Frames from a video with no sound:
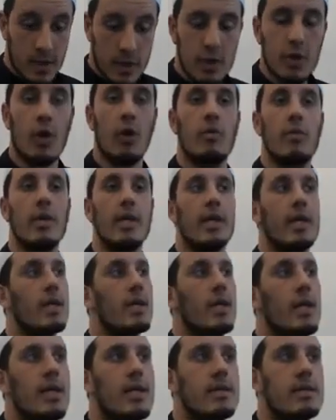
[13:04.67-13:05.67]
You
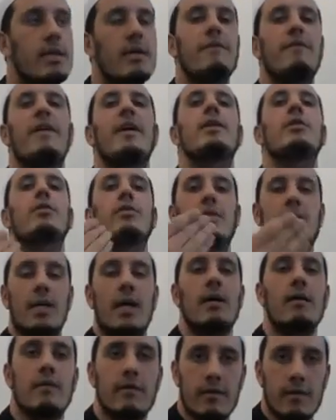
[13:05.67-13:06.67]
only defend
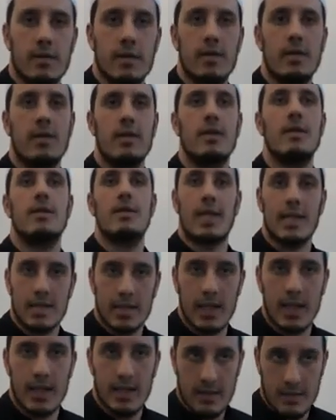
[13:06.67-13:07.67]
yourself.
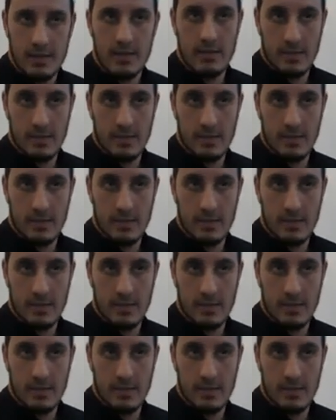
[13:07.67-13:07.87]
That's it.